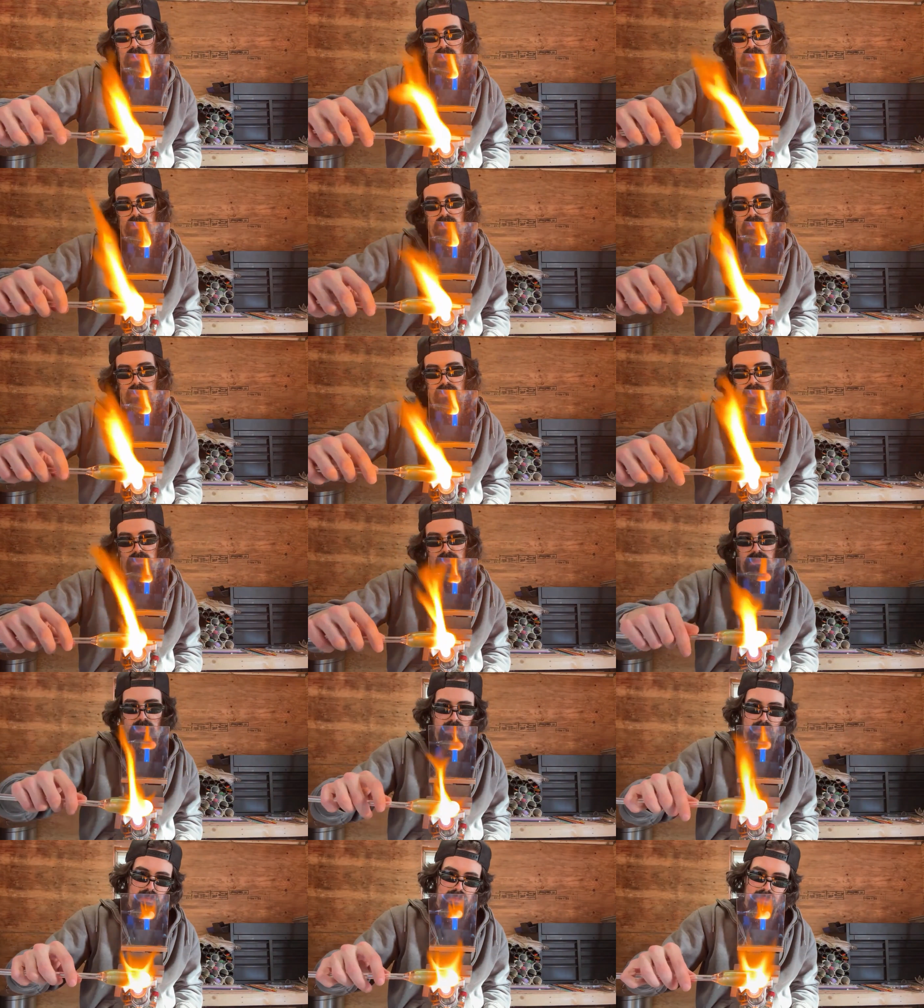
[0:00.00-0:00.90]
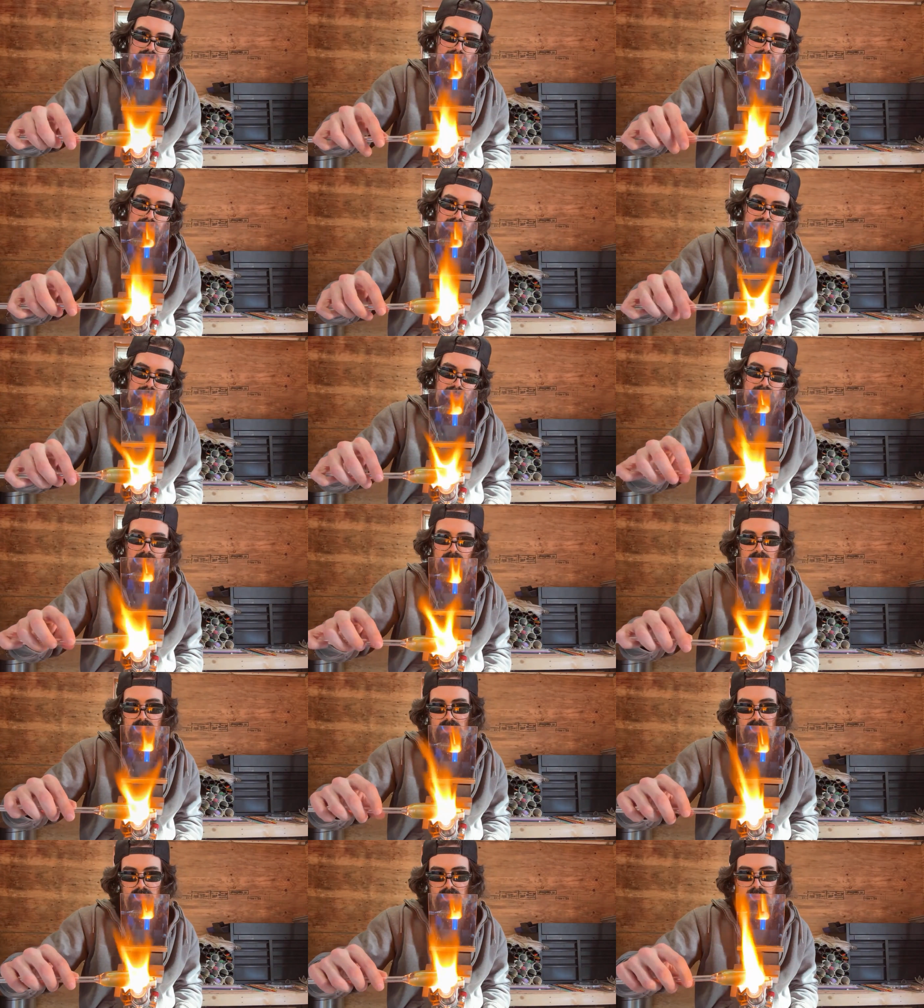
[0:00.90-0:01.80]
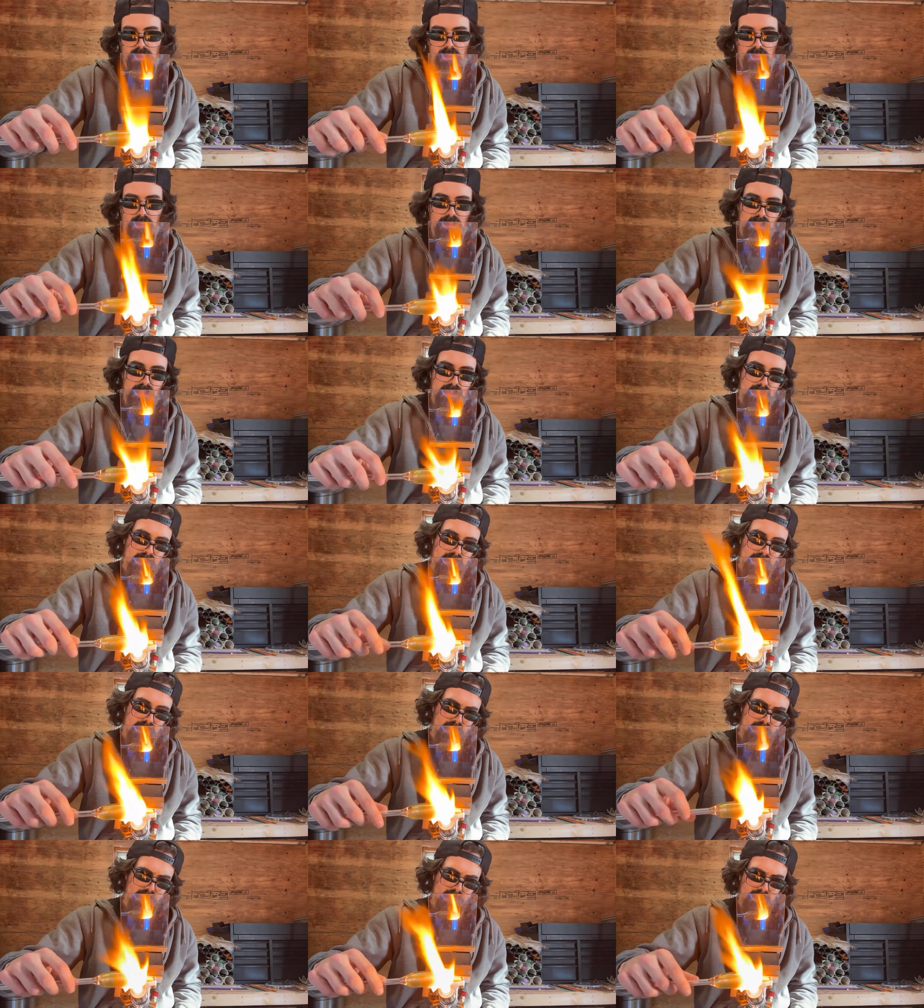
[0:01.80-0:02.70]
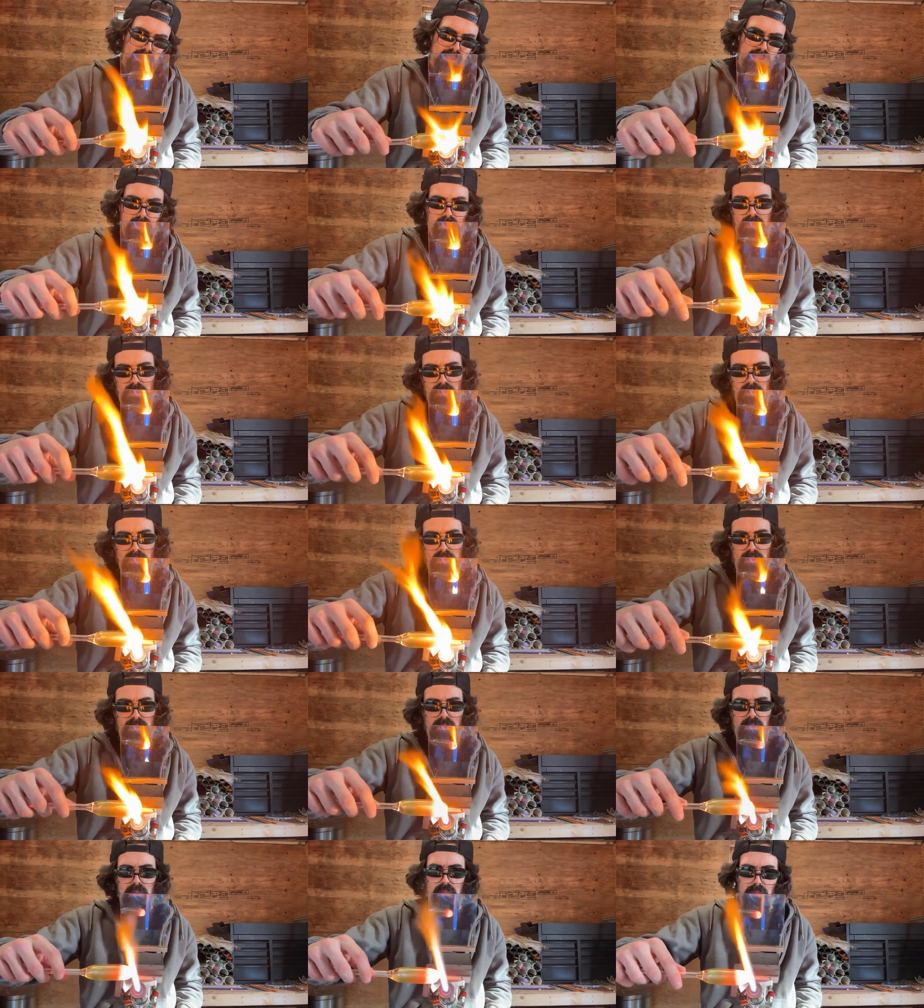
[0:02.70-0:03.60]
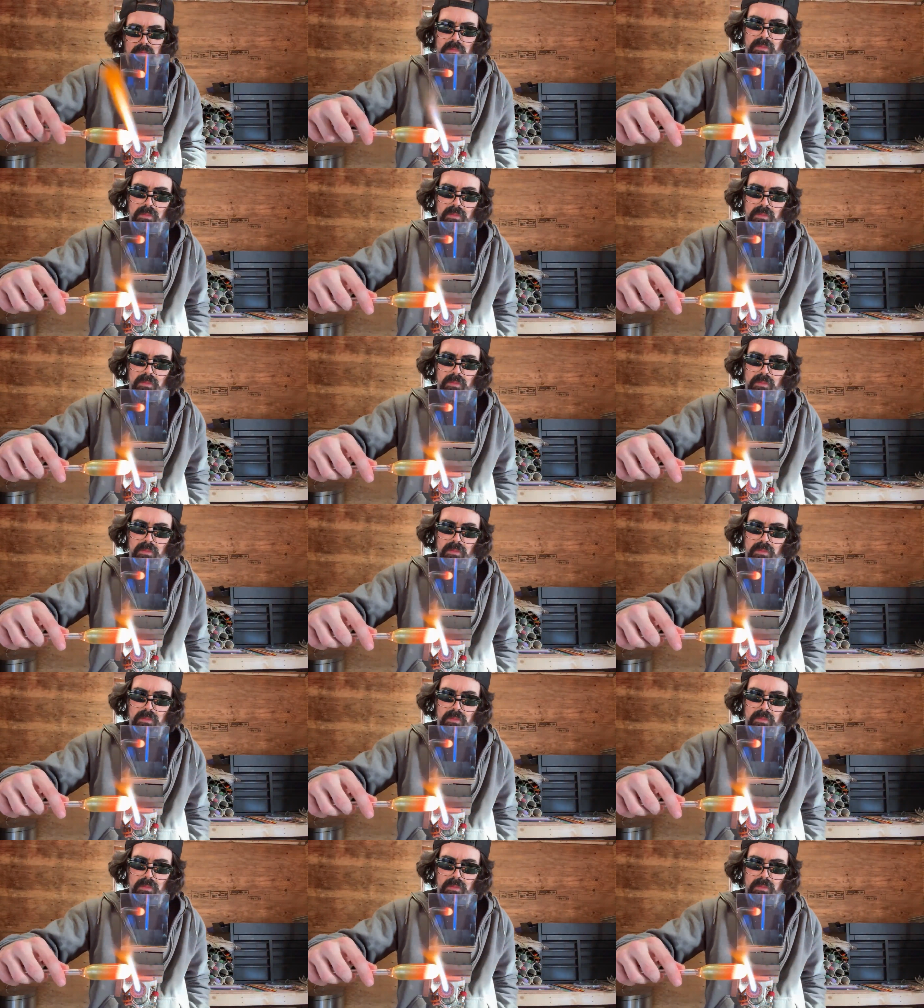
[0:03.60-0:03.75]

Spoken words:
So there you can see I'm heating up the end. Once again, we're